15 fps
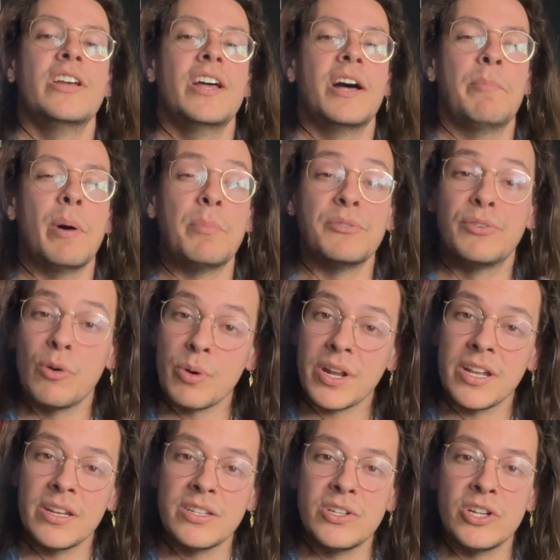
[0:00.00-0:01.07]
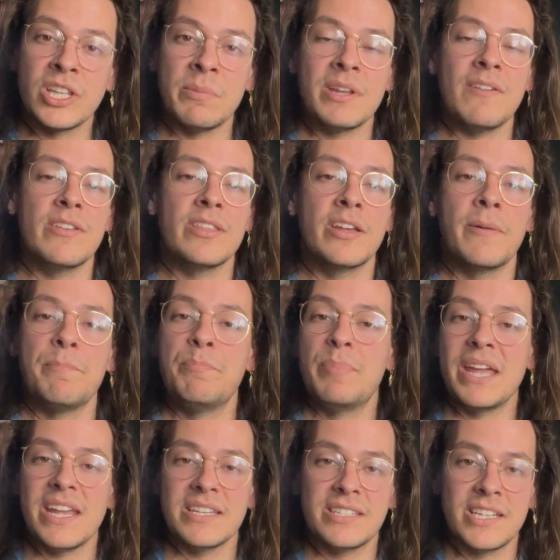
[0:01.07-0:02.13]
But before we get into it, let me give you the
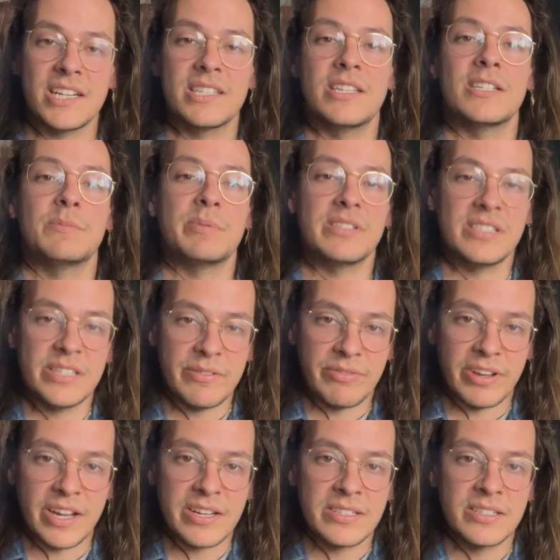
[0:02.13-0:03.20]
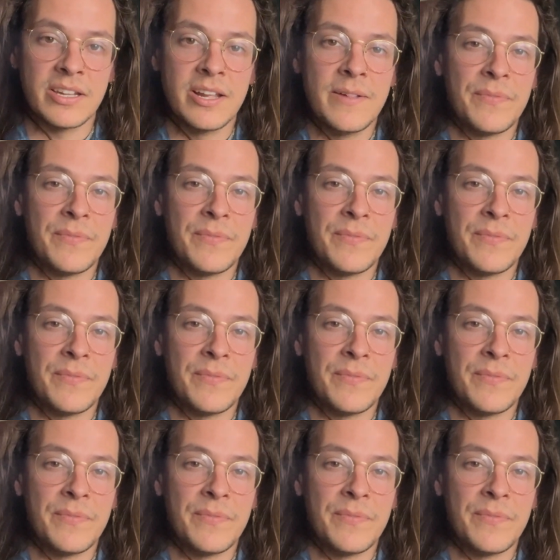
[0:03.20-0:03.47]
basics, the specifics.